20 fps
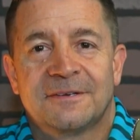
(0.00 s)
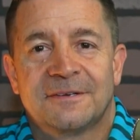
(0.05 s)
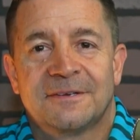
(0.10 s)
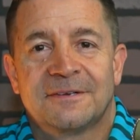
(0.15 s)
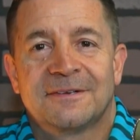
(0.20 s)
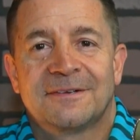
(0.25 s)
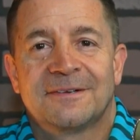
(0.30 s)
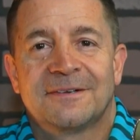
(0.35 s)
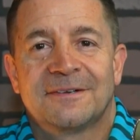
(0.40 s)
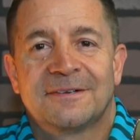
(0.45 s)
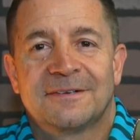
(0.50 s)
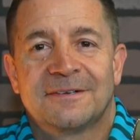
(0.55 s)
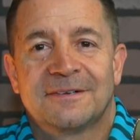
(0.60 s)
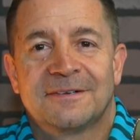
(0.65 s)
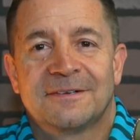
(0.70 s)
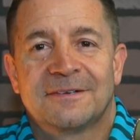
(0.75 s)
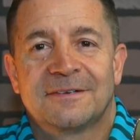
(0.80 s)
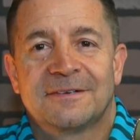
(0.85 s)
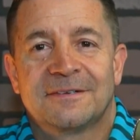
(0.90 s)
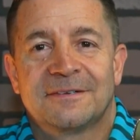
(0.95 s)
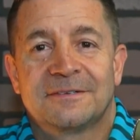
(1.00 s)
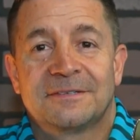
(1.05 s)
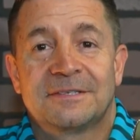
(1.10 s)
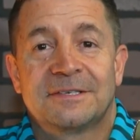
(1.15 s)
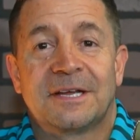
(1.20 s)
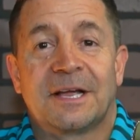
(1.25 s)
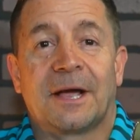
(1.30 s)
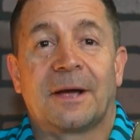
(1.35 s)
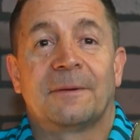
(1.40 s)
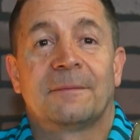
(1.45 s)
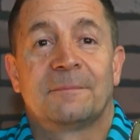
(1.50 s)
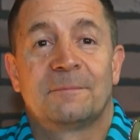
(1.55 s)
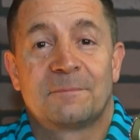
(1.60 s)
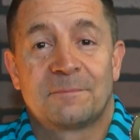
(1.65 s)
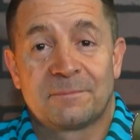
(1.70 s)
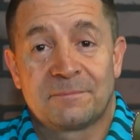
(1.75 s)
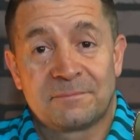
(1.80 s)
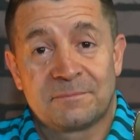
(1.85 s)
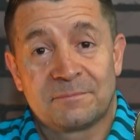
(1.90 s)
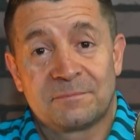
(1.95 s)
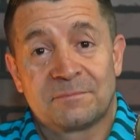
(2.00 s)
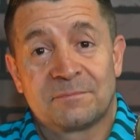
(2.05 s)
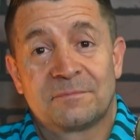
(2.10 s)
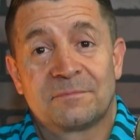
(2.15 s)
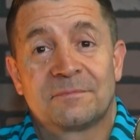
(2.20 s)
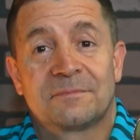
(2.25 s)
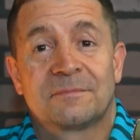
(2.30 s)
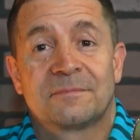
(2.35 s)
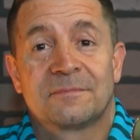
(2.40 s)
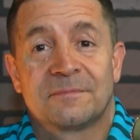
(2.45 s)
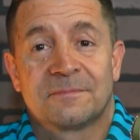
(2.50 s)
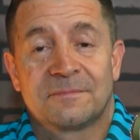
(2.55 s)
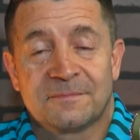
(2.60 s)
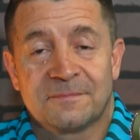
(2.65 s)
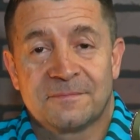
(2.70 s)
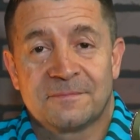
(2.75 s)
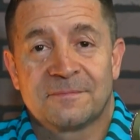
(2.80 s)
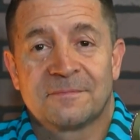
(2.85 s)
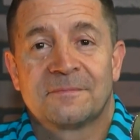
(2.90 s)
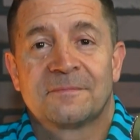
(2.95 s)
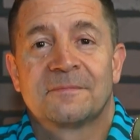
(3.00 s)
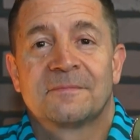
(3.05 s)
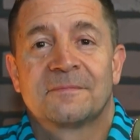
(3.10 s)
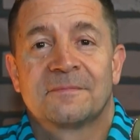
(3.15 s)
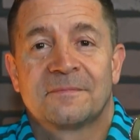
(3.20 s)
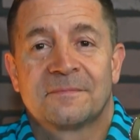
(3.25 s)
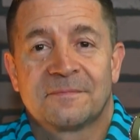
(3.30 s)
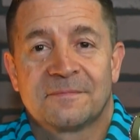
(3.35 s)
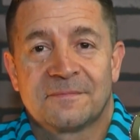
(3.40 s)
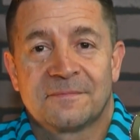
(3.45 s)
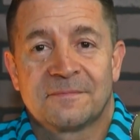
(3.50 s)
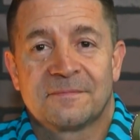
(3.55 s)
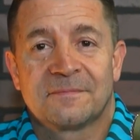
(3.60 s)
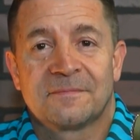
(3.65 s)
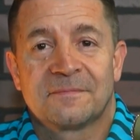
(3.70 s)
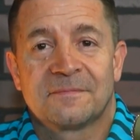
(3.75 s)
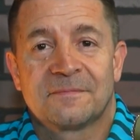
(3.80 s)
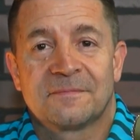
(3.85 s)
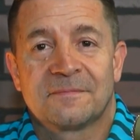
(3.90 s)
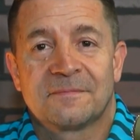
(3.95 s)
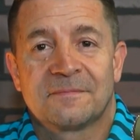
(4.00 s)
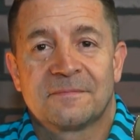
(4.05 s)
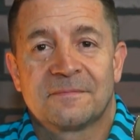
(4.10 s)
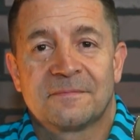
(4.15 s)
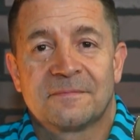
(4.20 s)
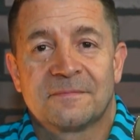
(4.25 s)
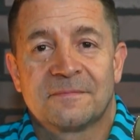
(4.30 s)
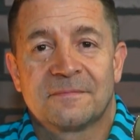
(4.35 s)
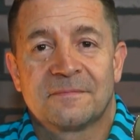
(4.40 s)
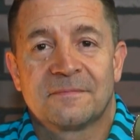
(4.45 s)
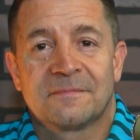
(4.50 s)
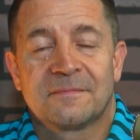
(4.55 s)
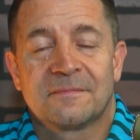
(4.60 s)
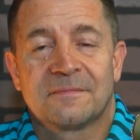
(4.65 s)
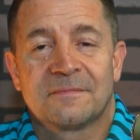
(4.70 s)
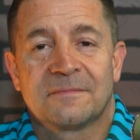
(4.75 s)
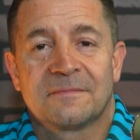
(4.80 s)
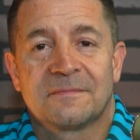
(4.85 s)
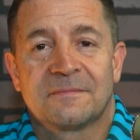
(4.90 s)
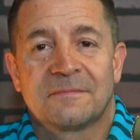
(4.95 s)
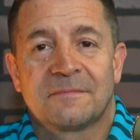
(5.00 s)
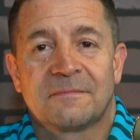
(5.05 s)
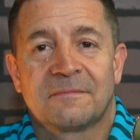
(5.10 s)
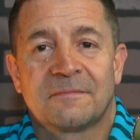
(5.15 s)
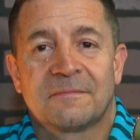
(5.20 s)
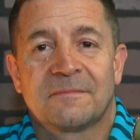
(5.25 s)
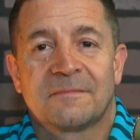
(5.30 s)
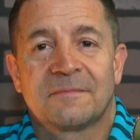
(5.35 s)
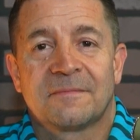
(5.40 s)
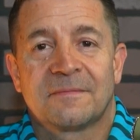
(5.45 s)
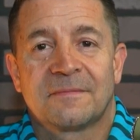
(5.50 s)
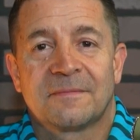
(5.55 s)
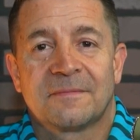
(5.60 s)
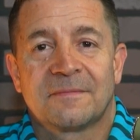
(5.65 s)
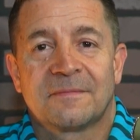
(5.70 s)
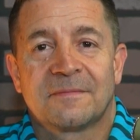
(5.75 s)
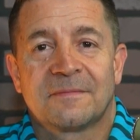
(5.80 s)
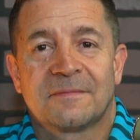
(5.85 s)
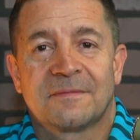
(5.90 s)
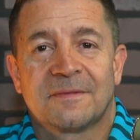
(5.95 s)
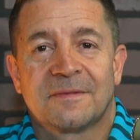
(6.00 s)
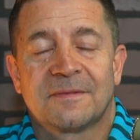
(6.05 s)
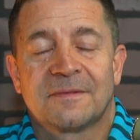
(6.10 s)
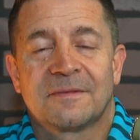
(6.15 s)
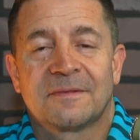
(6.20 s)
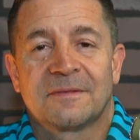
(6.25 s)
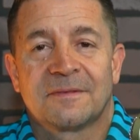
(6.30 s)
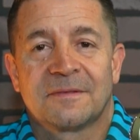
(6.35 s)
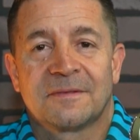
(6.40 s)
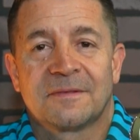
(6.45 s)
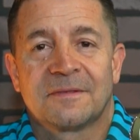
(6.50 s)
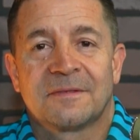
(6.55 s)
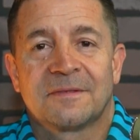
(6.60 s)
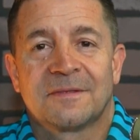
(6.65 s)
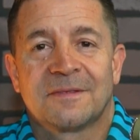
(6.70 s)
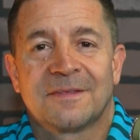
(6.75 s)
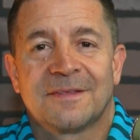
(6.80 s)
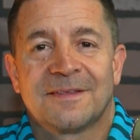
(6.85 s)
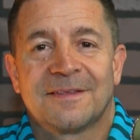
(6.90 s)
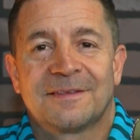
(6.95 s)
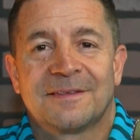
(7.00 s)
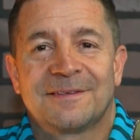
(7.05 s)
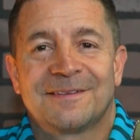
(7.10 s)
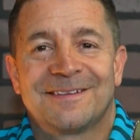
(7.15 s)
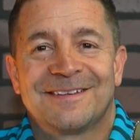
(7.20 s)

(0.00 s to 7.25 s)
The person shown says nothing.